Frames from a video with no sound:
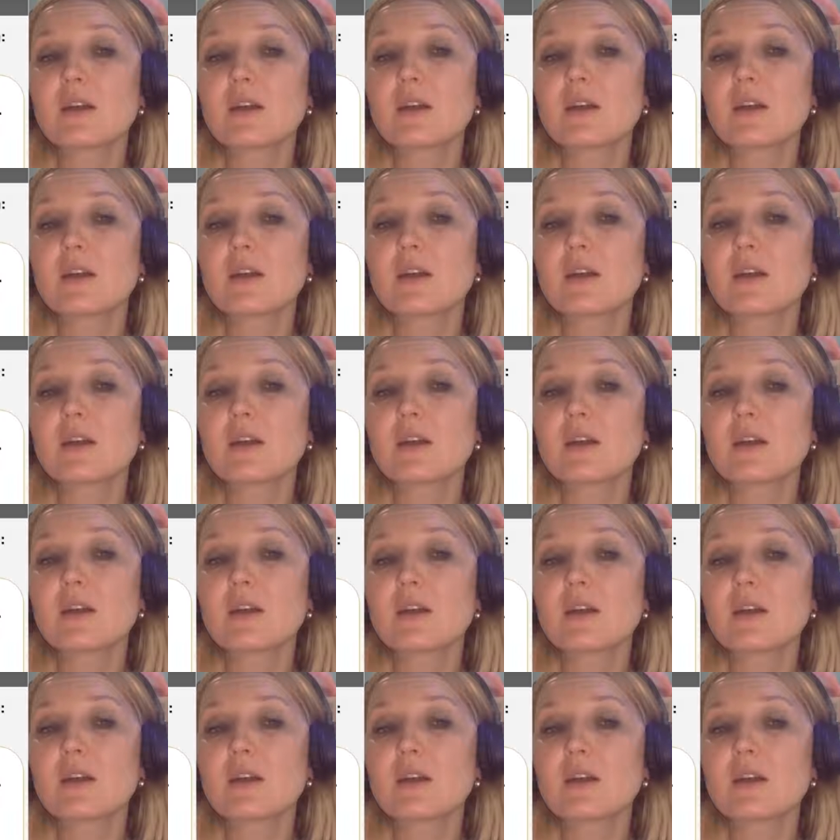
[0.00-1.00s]
but
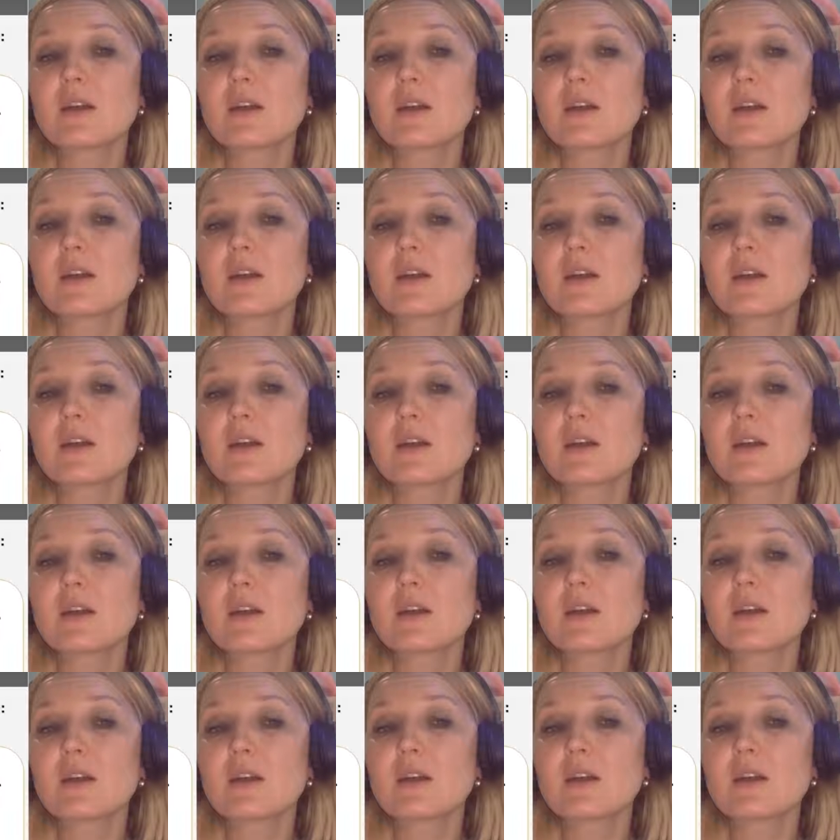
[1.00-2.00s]
sometimes we can use
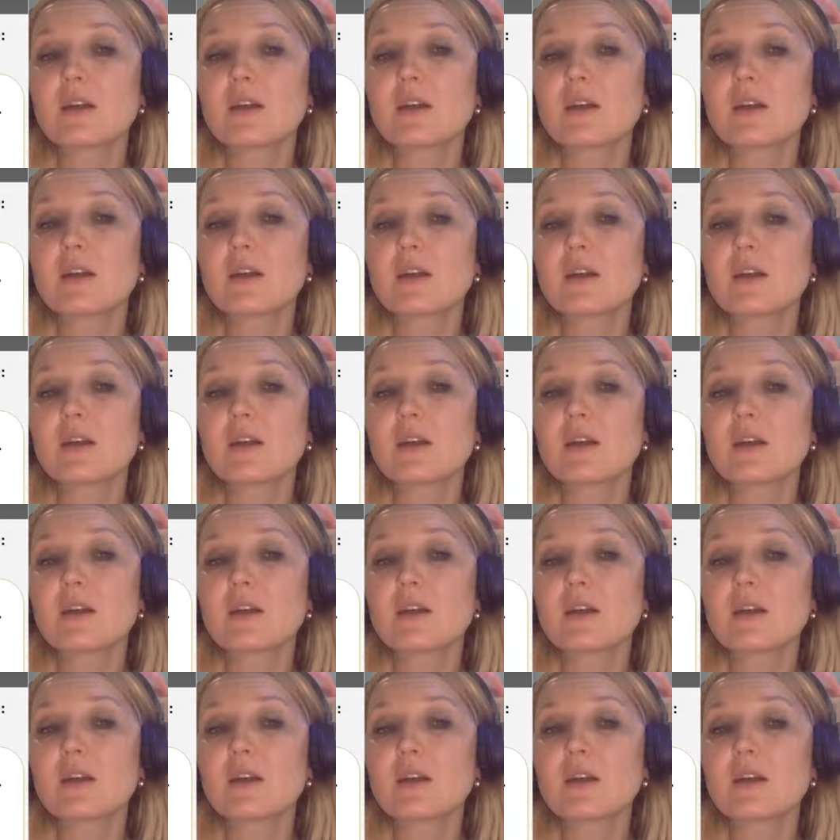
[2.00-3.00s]
by
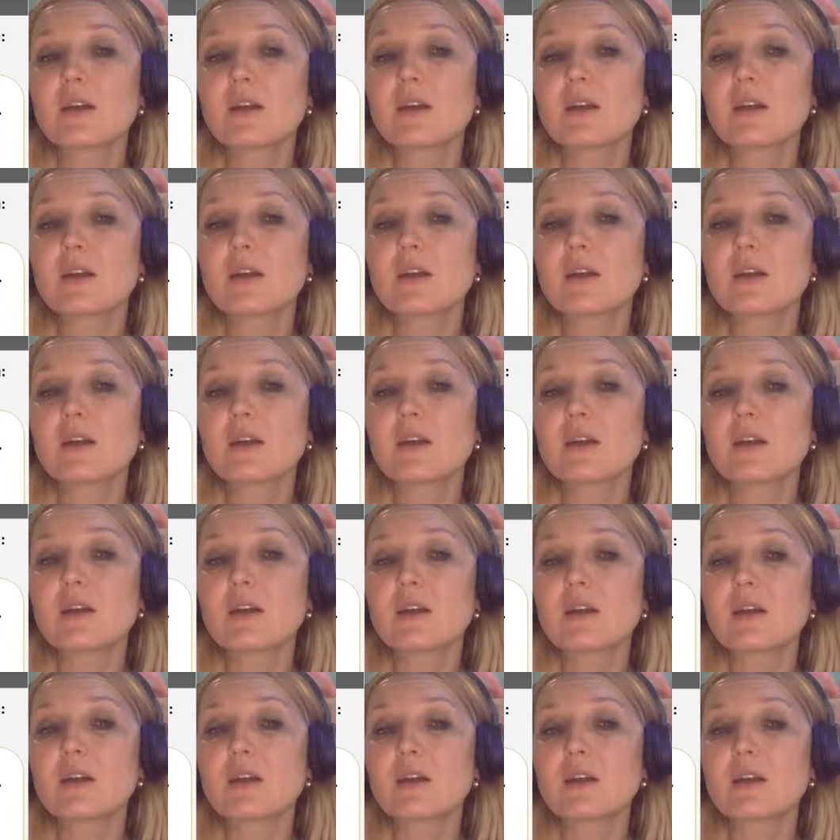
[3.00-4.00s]
object doing an
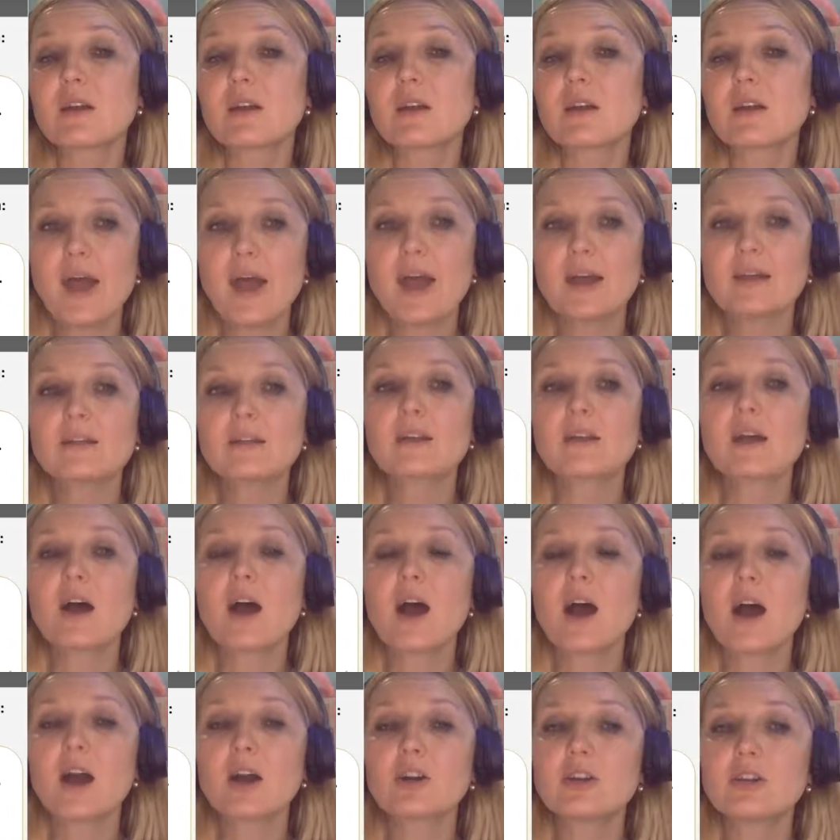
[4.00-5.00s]
action. Pets
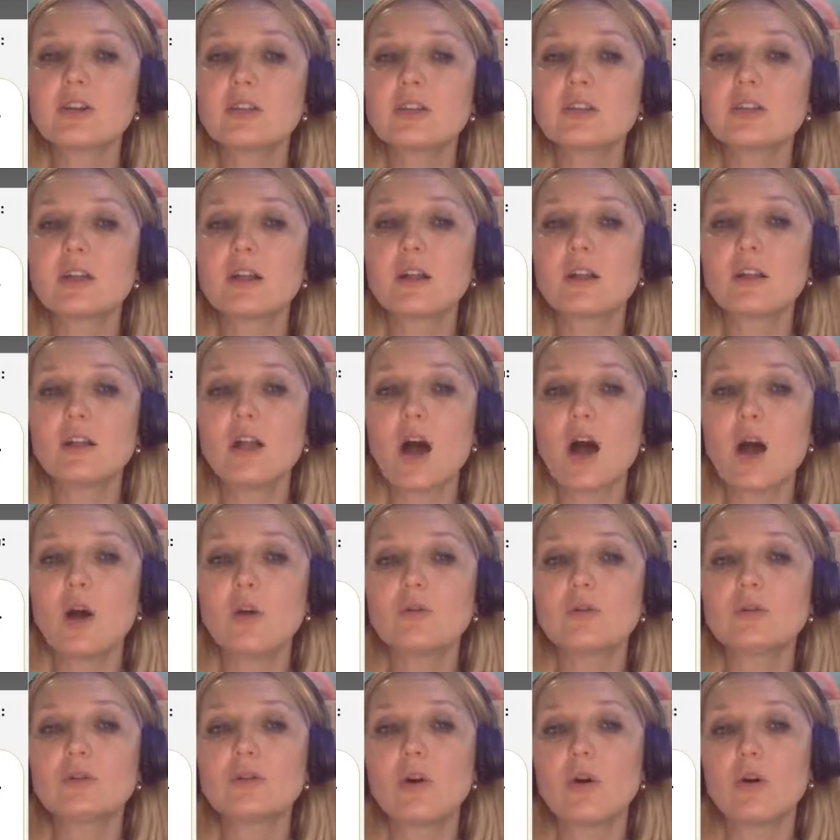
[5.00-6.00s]
aren't
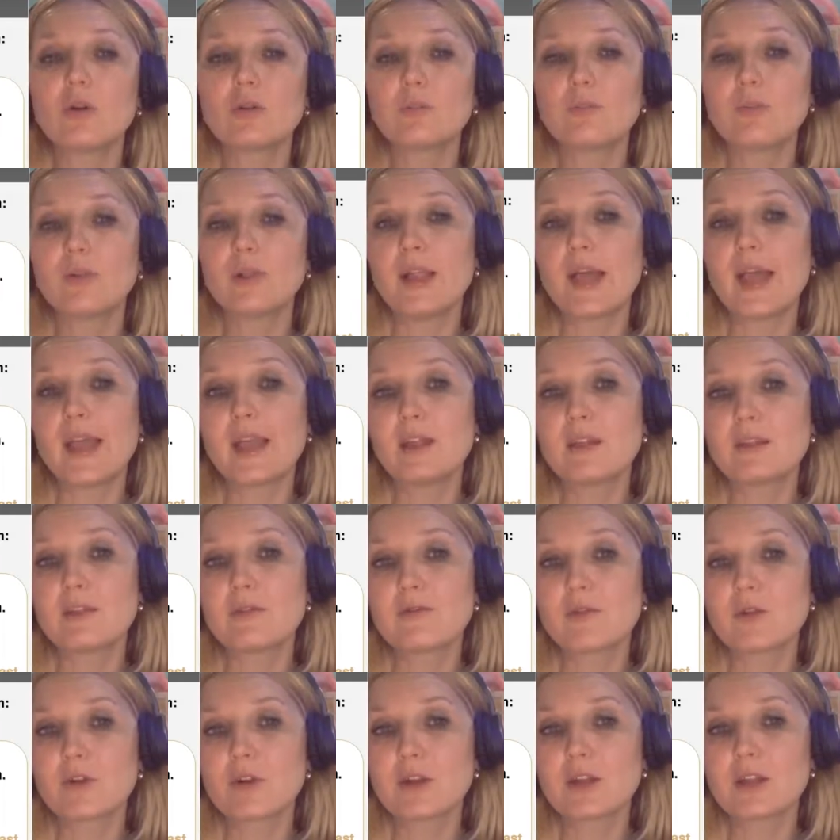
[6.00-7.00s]
allowed on planes,
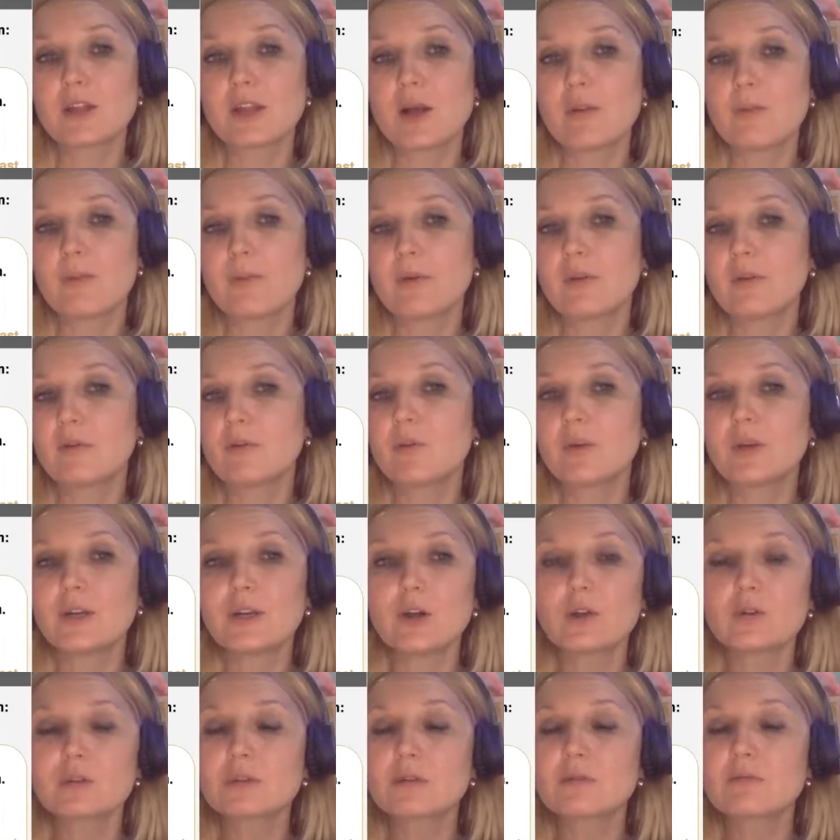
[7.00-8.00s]
for example. We
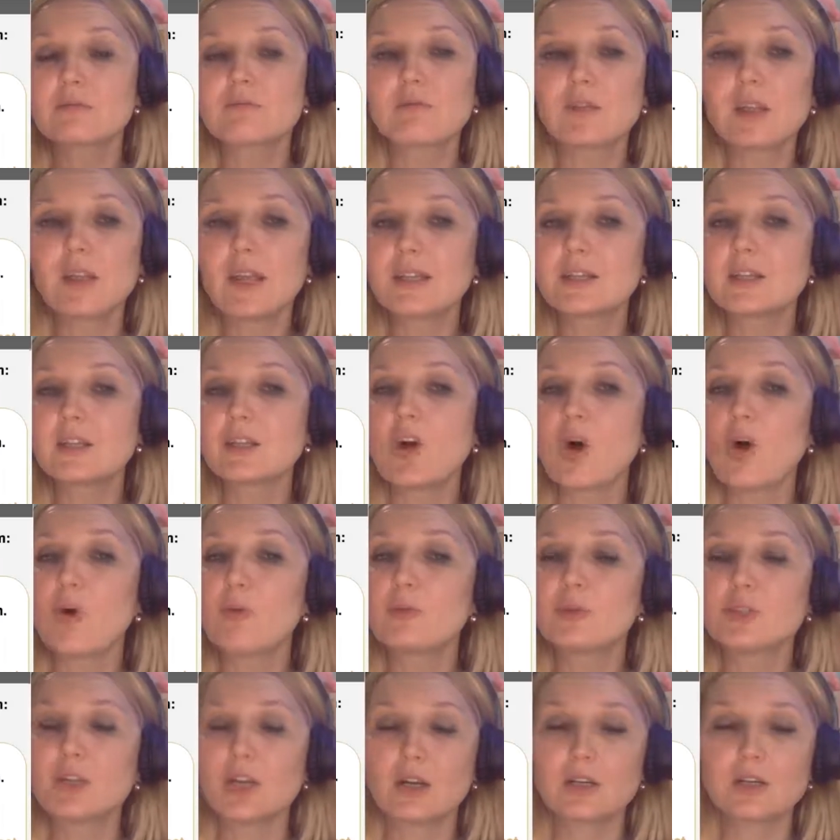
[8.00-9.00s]
don't need an
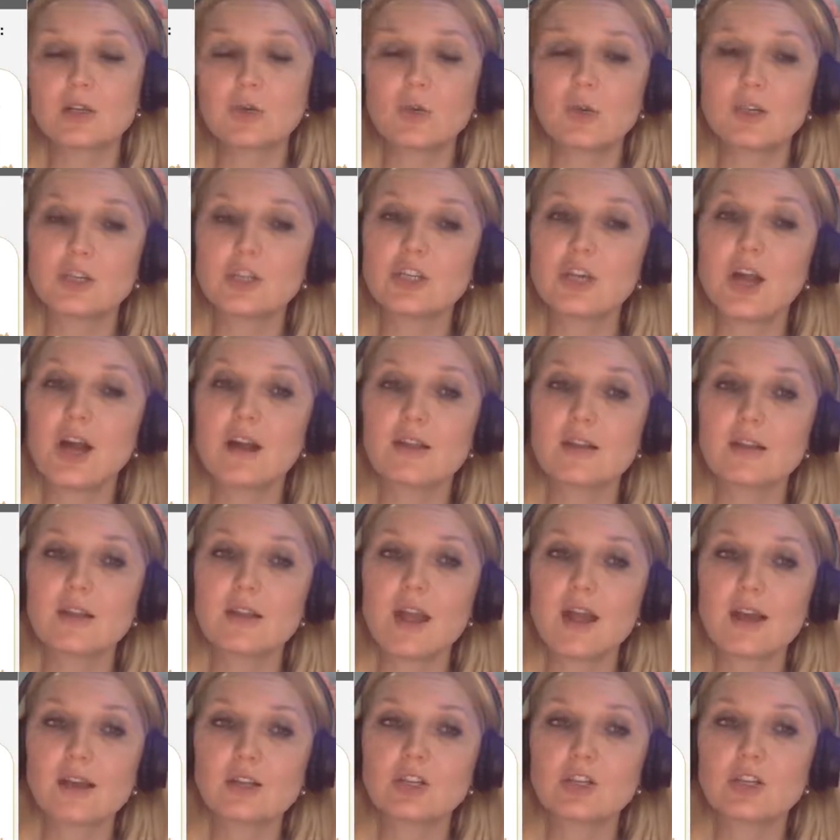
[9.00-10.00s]
object which does an
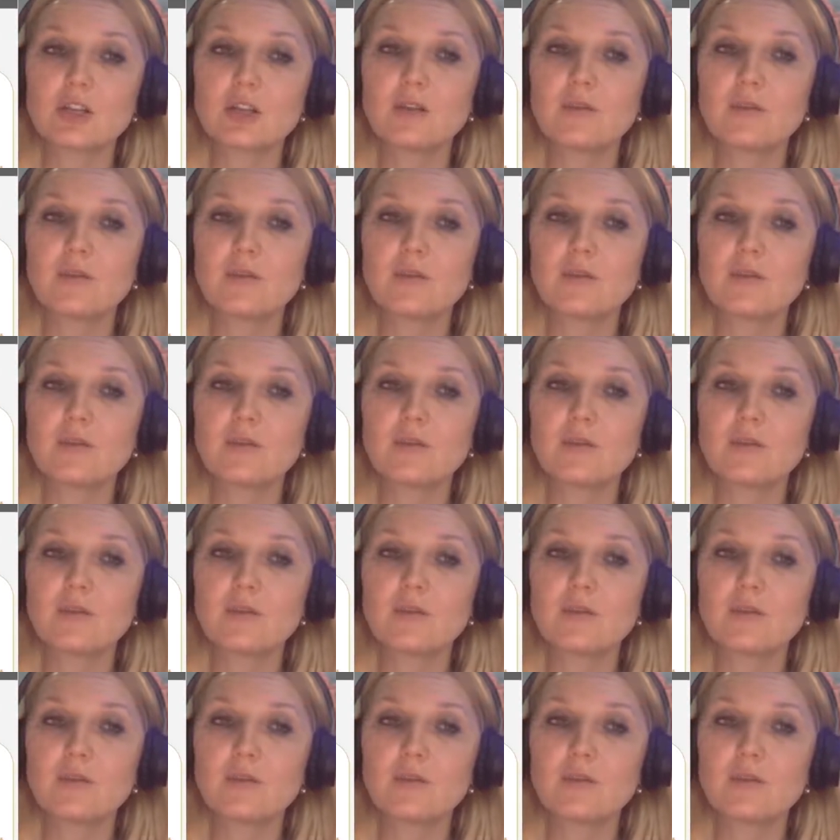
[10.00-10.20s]
action.